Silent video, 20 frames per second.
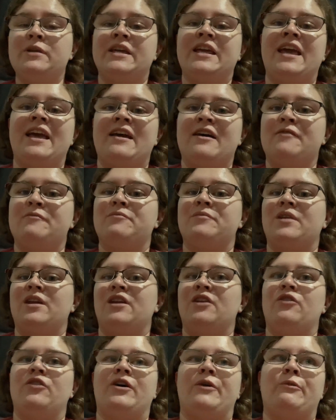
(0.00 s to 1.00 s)
to camp,
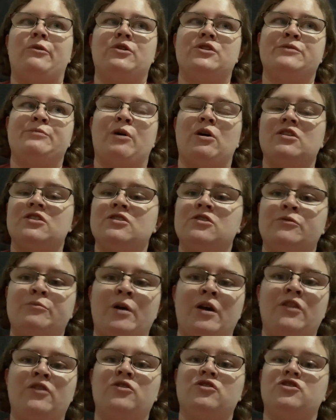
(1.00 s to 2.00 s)
you know, that were sponsored
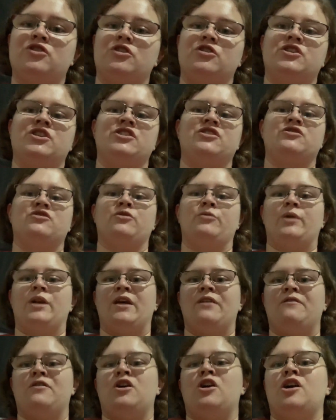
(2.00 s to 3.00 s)
by their churches or
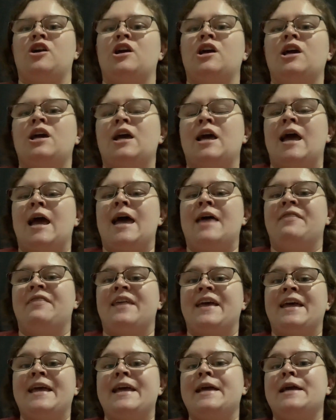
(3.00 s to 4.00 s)
whatever, and
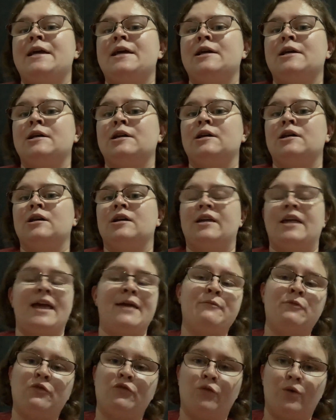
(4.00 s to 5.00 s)
they
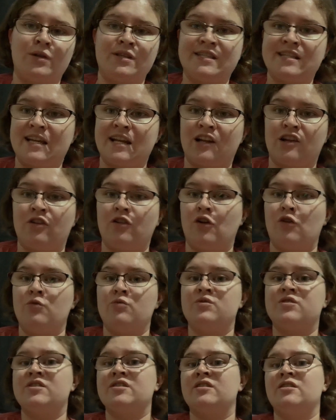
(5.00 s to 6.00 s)
came with one set of
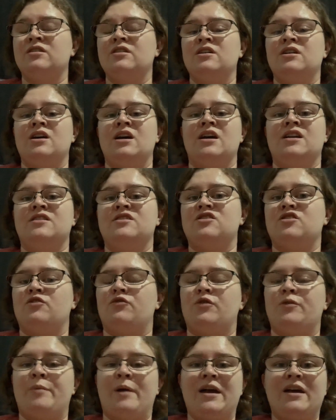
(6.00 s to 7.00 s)
clothes and
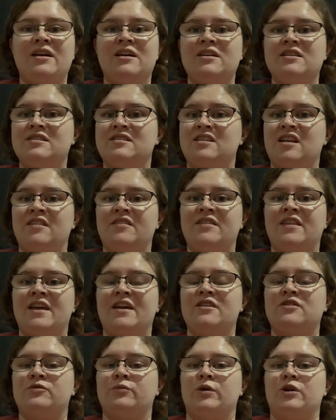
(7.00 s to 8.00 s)
so Rebecca has done
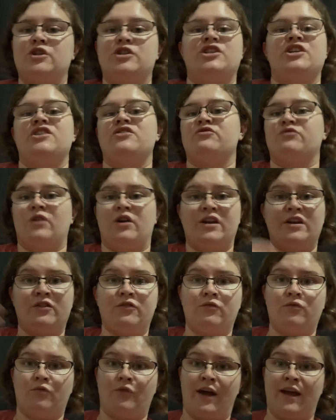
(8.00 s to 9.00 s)
things where she's run
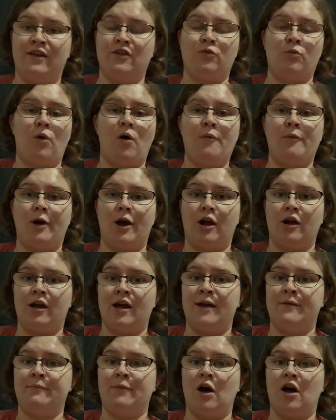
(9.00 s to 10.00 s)
ran to Walmart
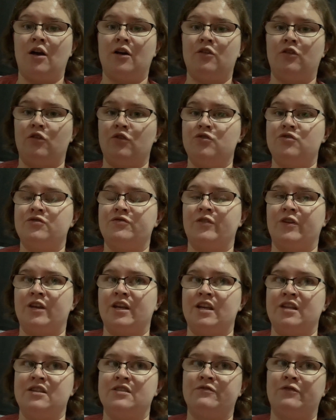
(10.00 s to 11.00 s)
and bought clothes for
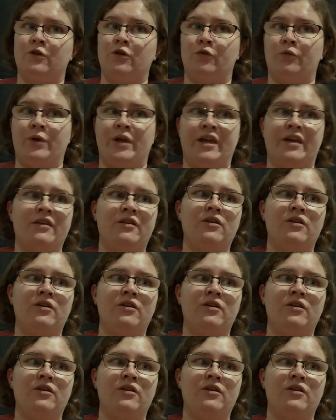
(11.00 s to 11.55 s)
kids for a week.